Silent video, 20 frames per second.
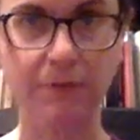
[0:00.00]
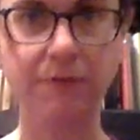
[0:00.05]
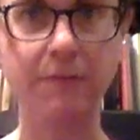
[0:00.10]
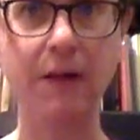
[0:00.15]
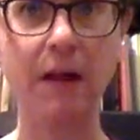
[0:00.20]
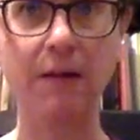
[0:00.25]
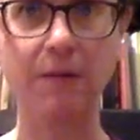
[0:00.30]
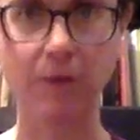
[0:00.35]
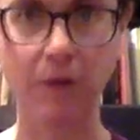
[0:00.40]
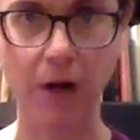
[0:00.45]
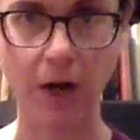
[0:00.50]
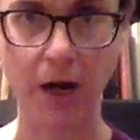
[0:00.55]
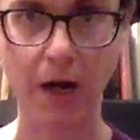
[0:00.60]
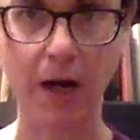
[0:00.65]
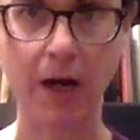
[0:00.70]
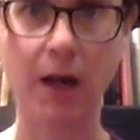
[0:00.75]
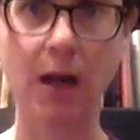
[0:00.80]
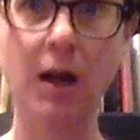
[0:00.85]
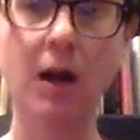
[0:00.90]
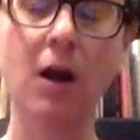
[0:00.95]

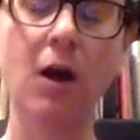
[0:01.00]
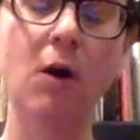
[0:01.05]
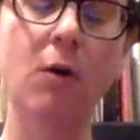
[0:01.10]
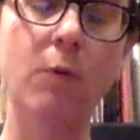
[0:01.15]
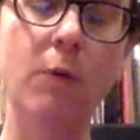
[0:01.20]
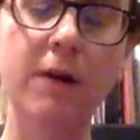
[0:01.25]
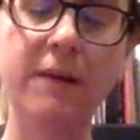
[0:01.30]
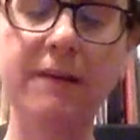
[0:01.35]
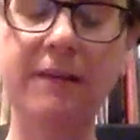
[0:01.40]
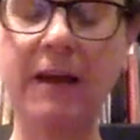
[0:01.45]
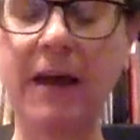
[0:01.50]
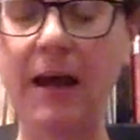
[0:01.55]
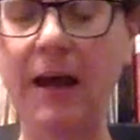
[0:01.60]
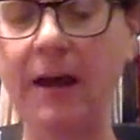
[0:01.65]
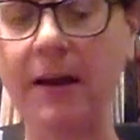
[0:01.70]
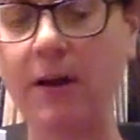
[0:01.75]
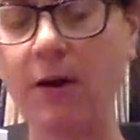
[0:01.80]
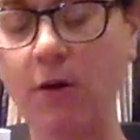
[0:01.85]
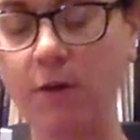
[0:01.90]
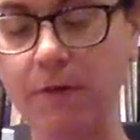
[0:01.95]
favoring one
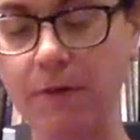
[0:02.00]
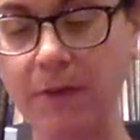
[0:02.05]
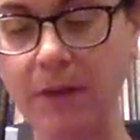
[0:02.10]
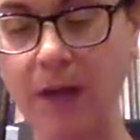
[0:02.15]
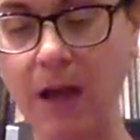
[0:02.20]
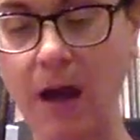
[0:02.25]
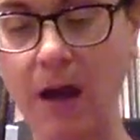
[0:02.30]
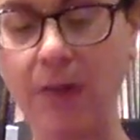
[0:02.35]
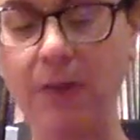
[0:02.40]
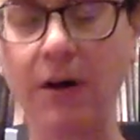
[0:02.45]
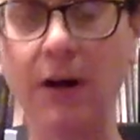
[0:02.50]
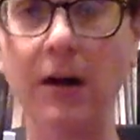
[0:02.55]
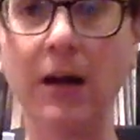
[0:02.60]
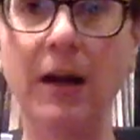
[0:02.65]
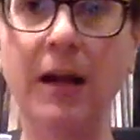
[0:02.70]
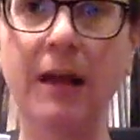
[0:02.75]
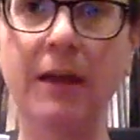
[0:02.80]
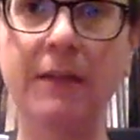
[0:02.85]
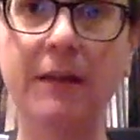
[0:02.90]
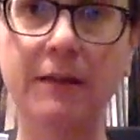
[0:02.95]
side over the other.
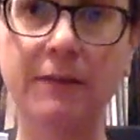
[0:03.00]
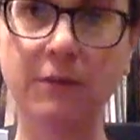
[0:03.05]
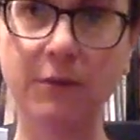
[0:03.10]
That's